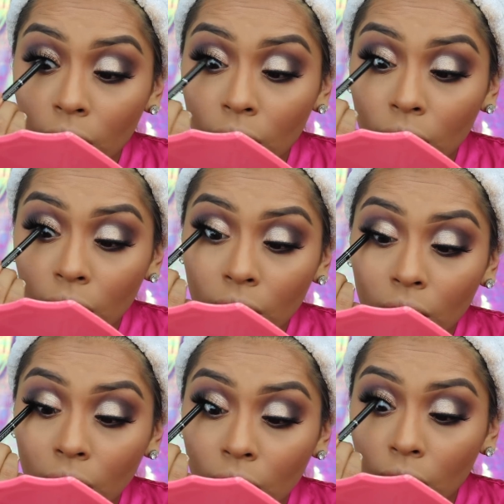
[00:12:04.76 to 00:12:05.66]

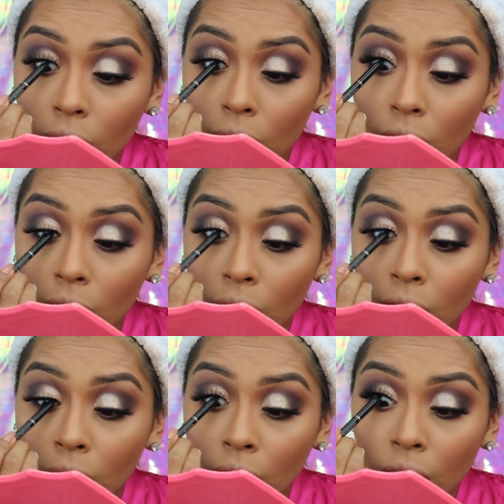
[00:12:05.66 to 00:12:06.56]

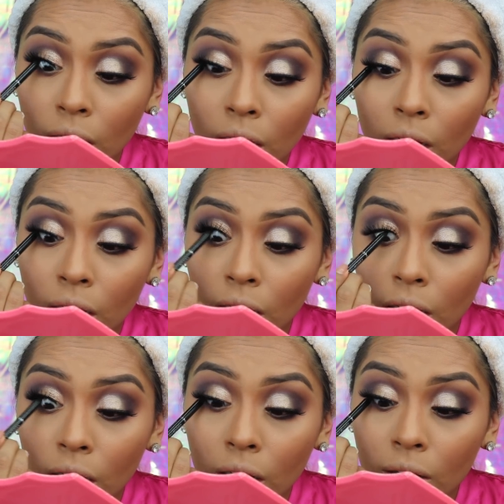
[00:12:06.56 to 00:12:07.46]

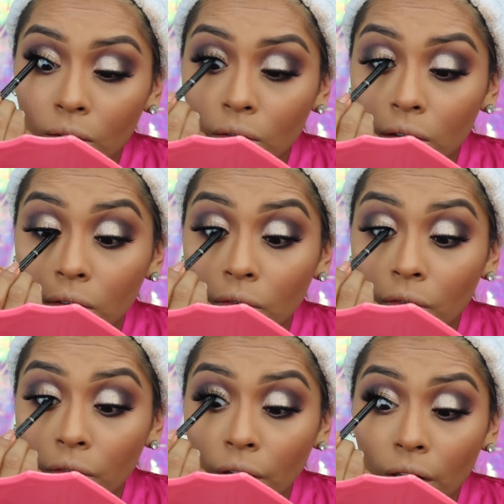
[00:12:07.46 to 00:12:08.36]

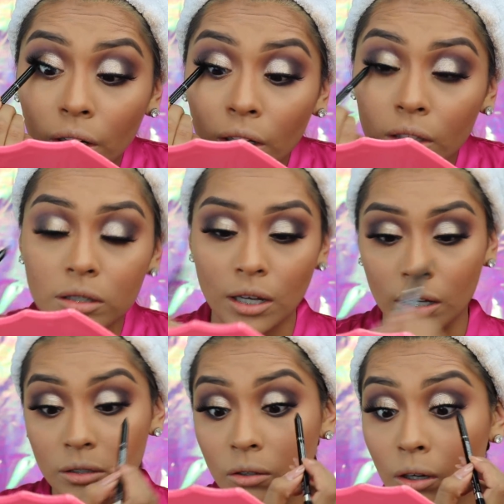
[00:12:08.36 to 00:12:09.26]

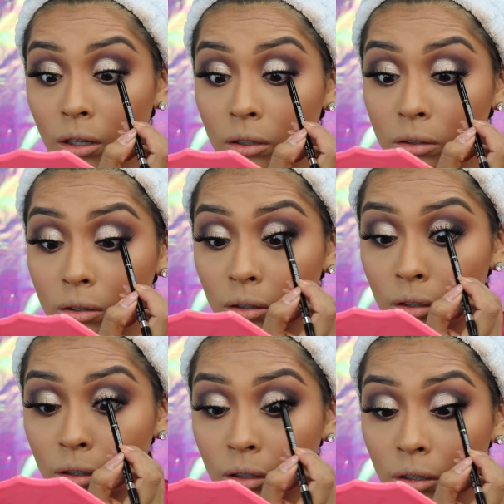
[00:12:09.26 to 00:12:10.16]

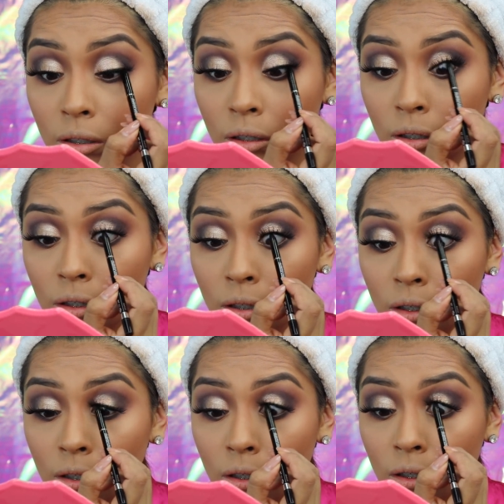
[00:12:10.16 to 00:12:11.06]

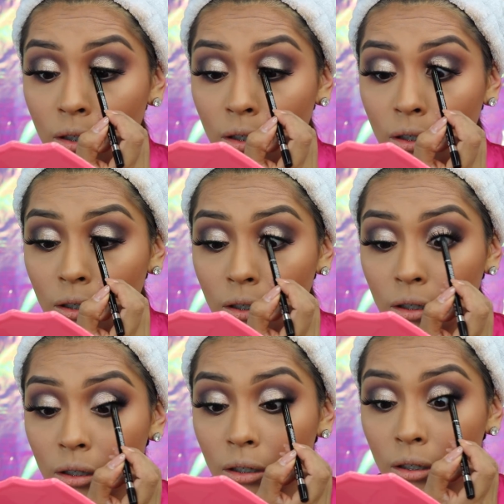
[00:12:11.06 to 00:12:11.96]

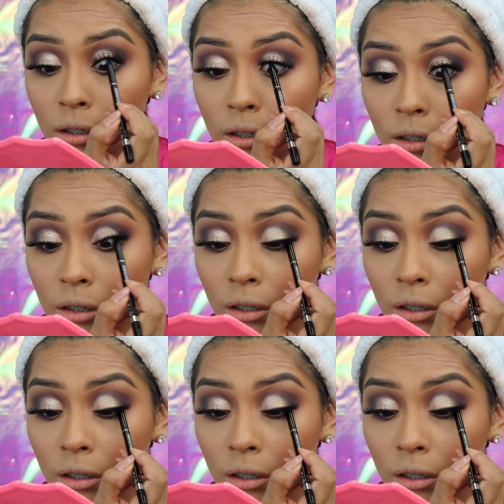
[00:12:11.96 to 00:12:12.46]
Nobody speaks.